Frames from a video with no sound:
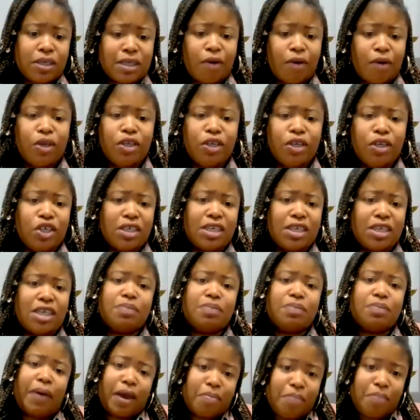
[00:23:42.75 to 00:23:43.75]
is that we just
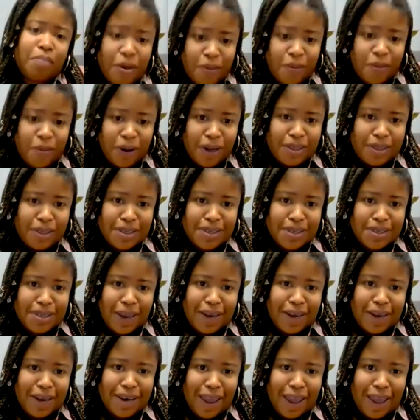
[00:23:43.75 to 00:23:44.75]
expect people to
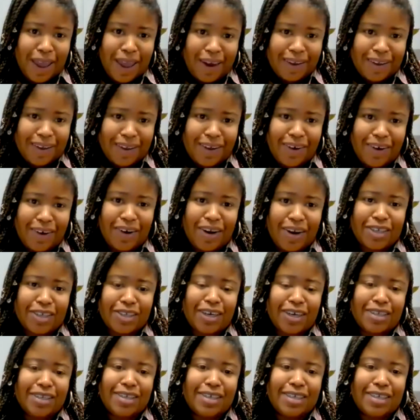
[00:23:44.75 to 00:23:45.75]
understand data or
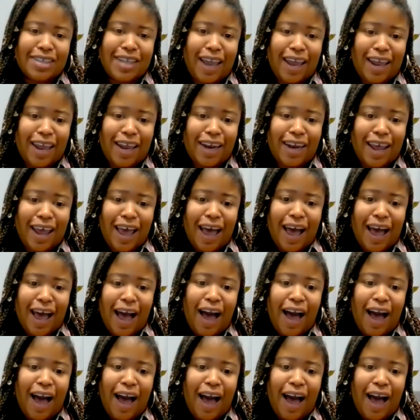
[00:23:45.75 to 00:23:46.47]
understand